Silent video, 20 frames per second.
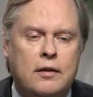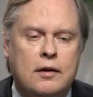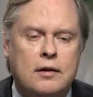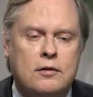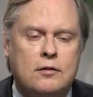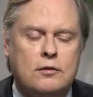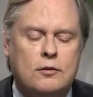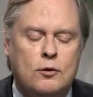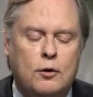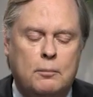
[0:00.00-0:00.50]

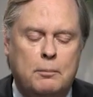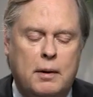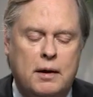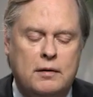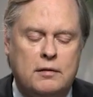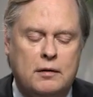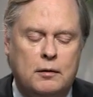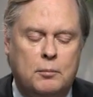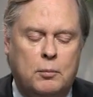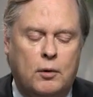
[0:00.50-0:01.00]
this, your
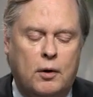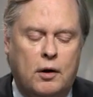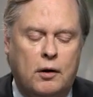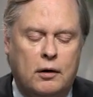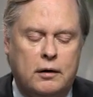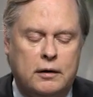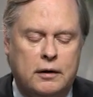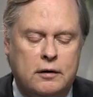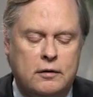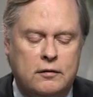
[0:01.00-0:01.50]
basic
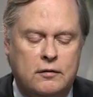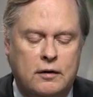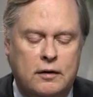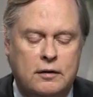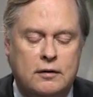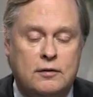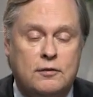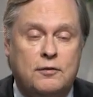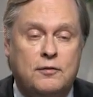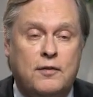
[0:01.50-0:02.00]
product,
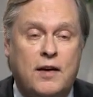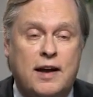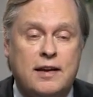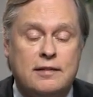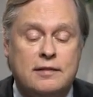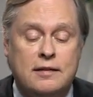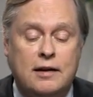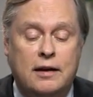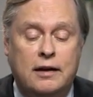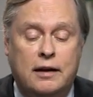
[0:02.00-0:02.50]
is
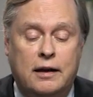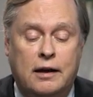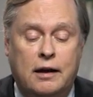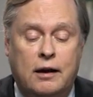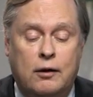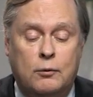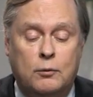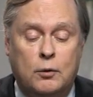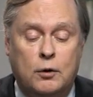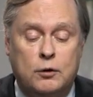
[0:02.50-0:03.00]
fascinating in
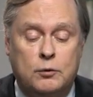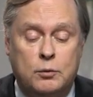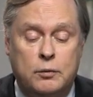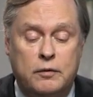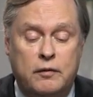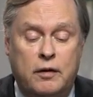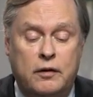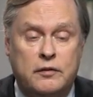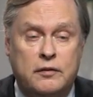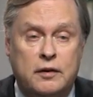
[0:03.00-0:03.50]
how it works.
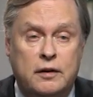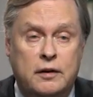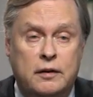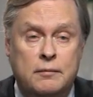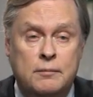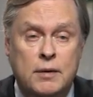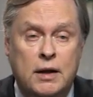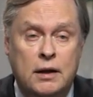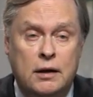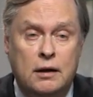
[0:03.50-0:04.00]
We've all
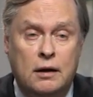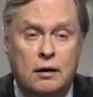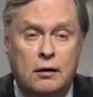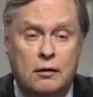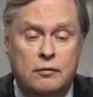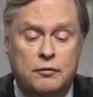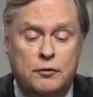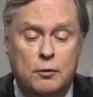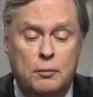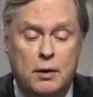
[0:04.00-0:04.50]
seen
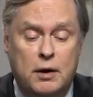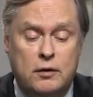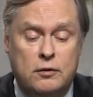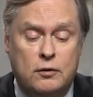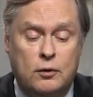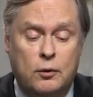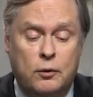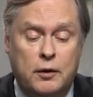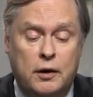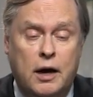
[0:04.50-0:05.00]
a few minutes
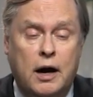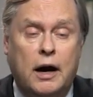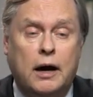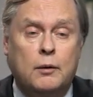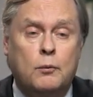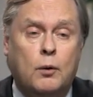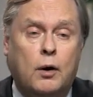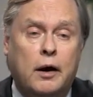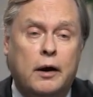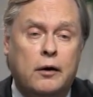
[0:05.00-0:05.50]
ago the
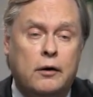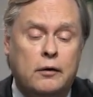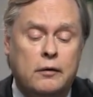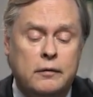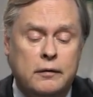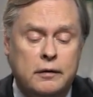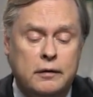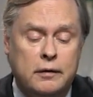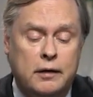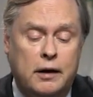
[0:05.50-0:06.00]
guide wire
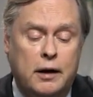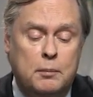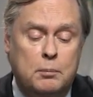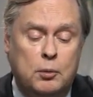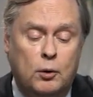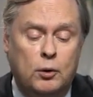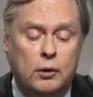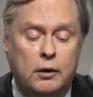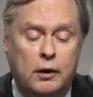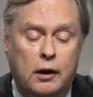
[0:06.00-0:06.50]
that I
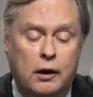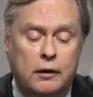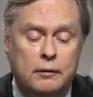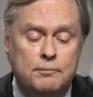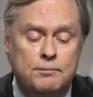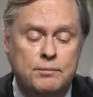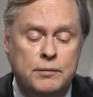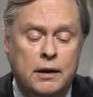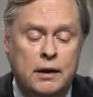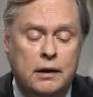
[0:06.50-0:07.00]
pulled
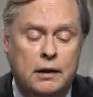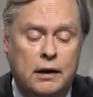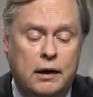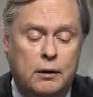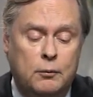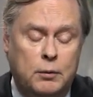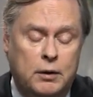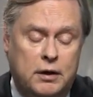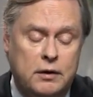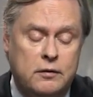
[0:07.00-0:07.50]
on,
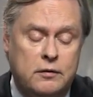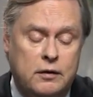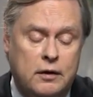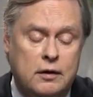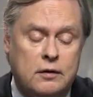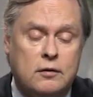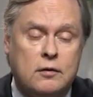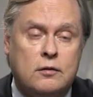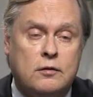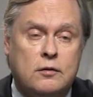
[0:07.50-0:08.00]
and we can
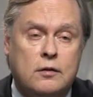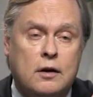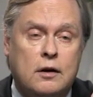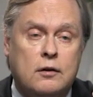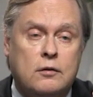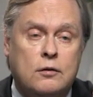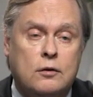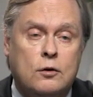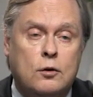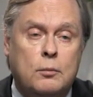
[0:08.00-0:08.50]
see it's as thin
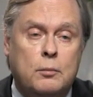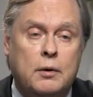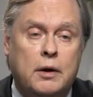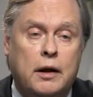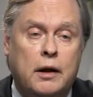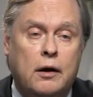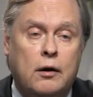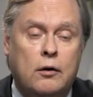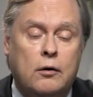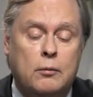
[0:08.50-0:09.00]
as a human
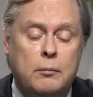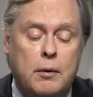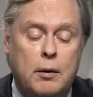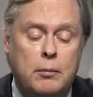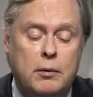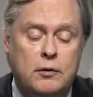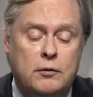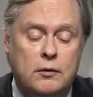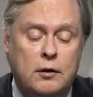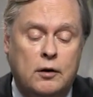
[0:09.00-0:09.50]
hair, or
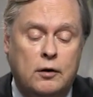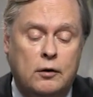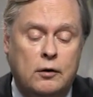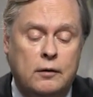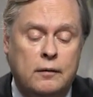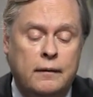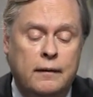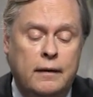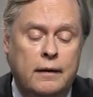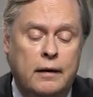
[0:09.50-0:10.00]
maybe thinner.